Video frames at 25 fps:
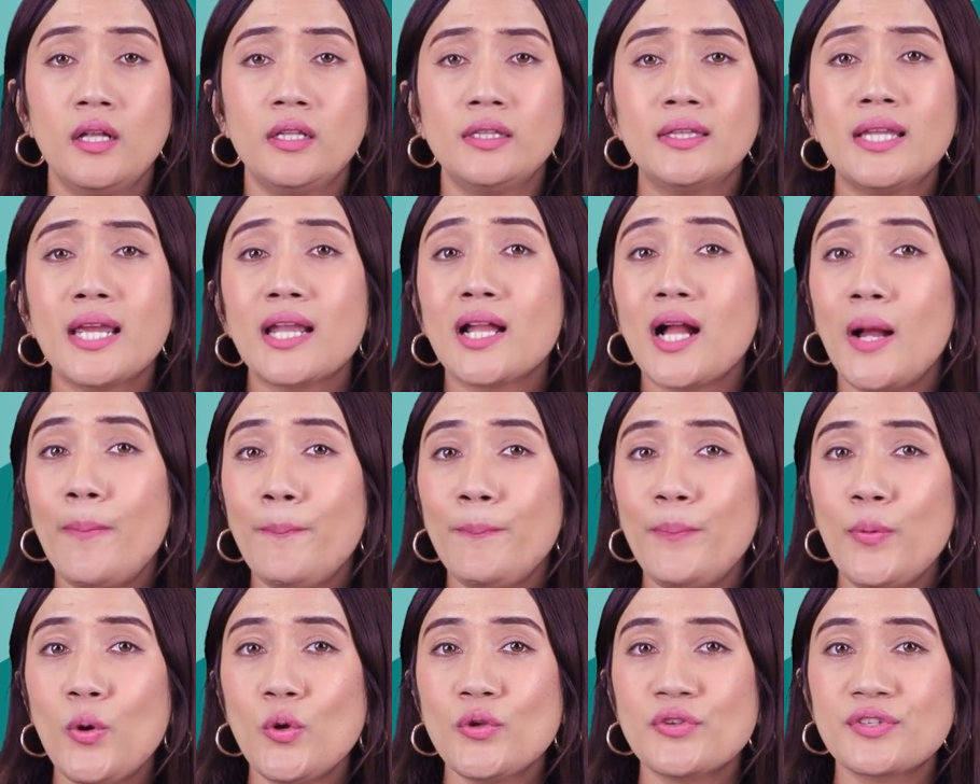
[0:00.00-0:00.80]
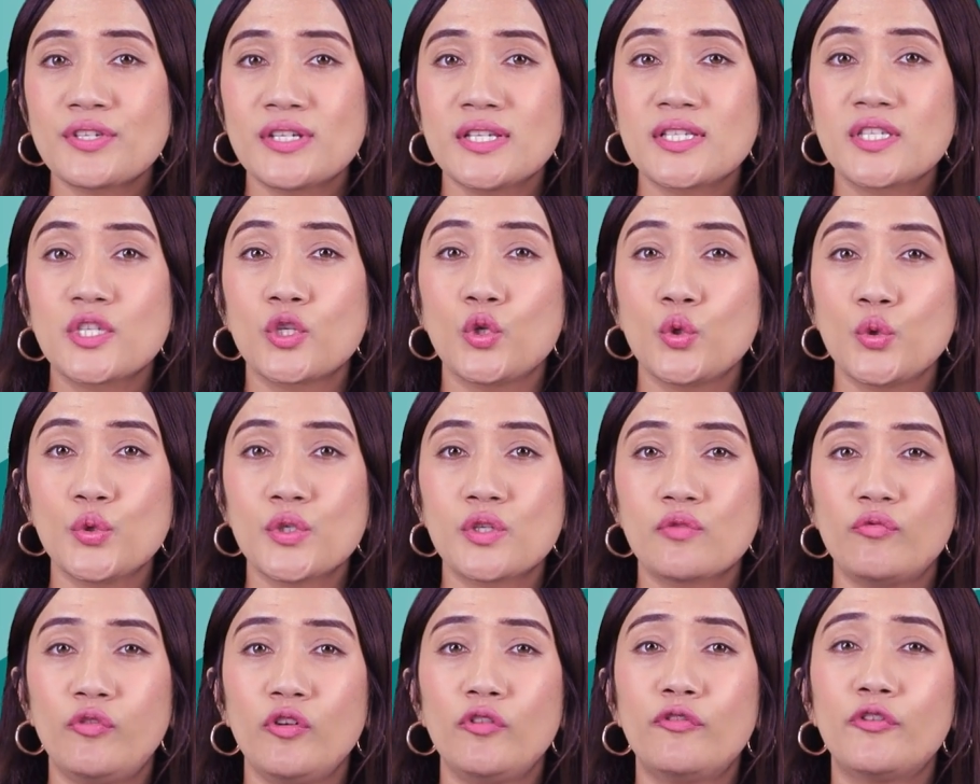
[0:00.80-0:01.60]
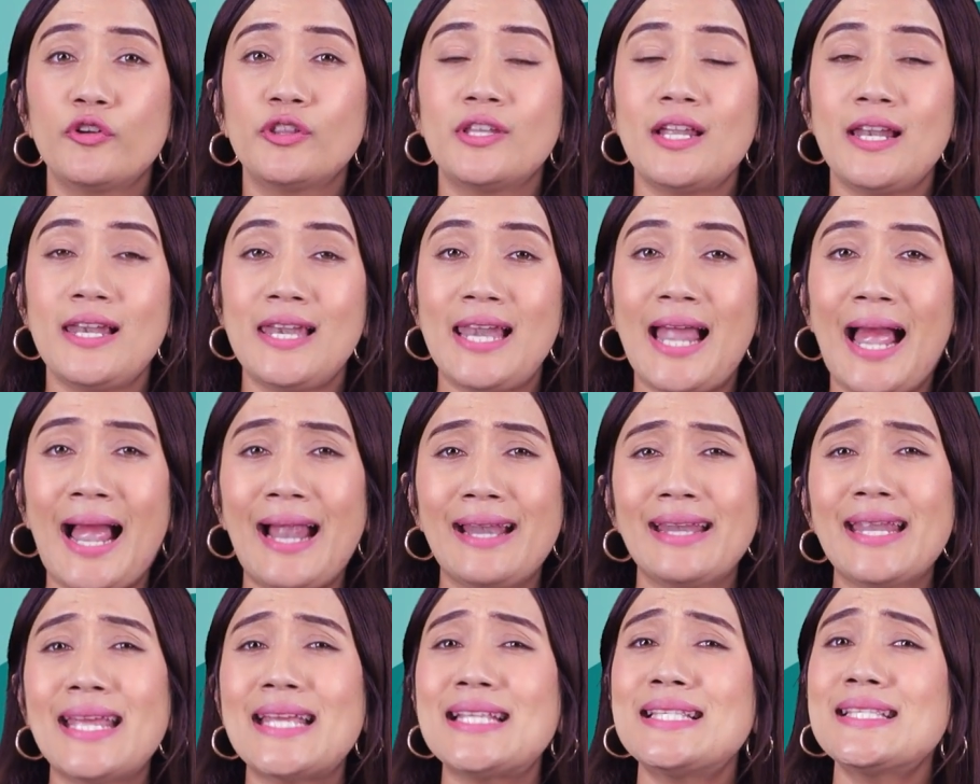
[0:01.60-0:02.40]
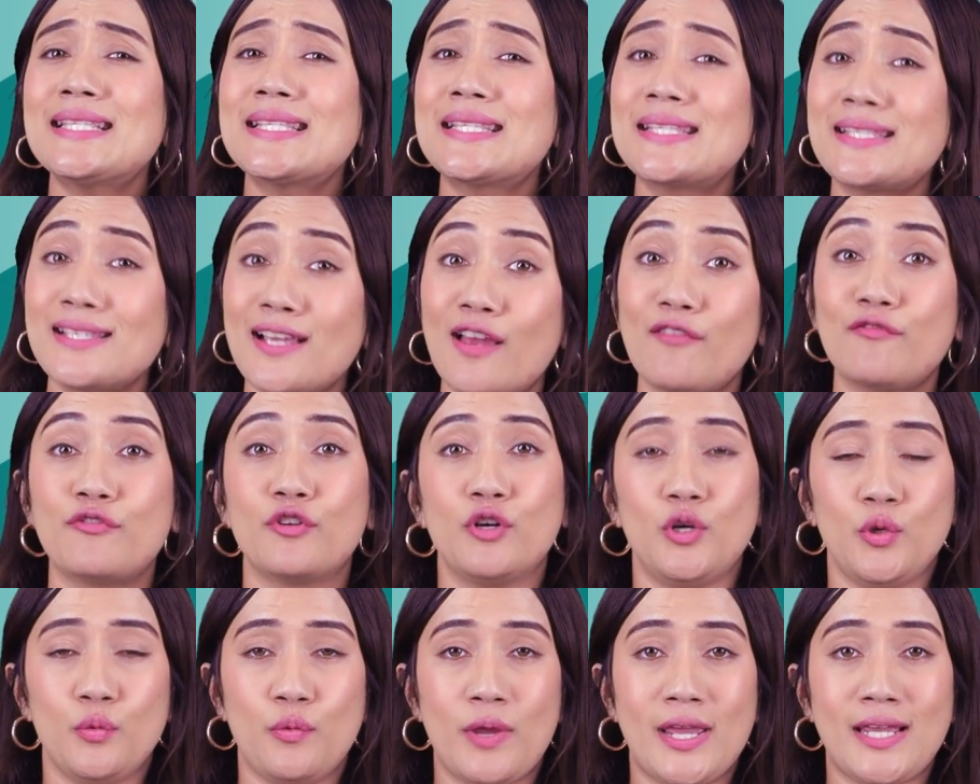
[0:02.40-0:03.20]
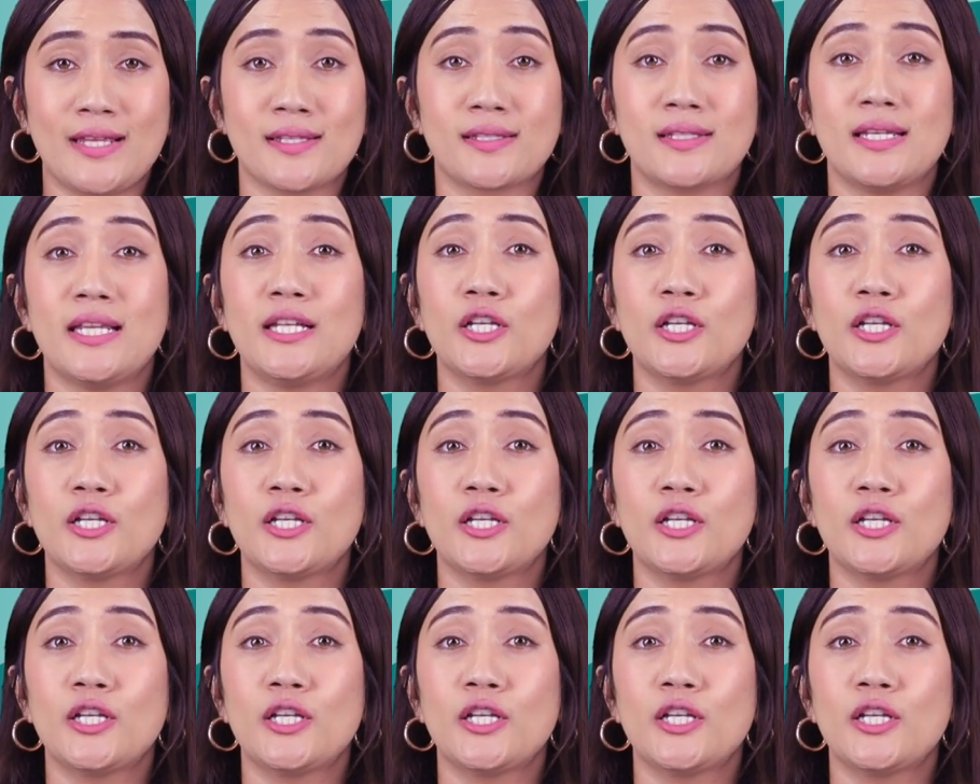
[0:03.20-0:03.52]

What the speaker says: The compost is useful for the land in several ways,